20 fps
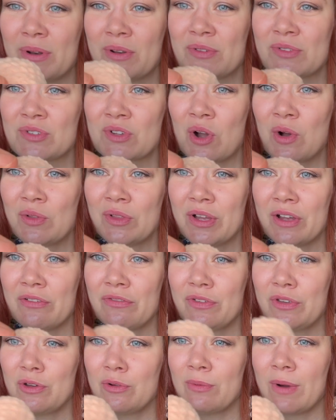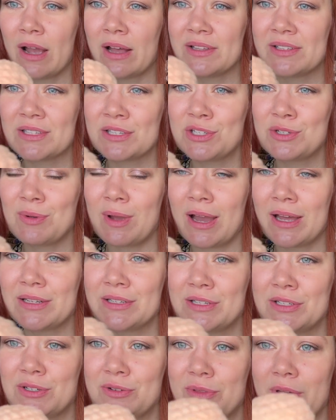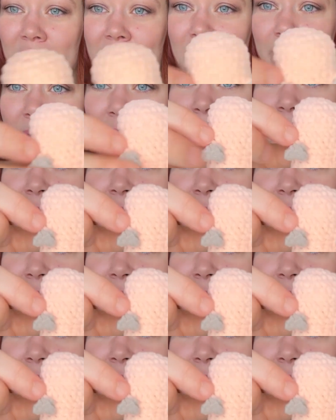it was only a few rounds that you had to do that. But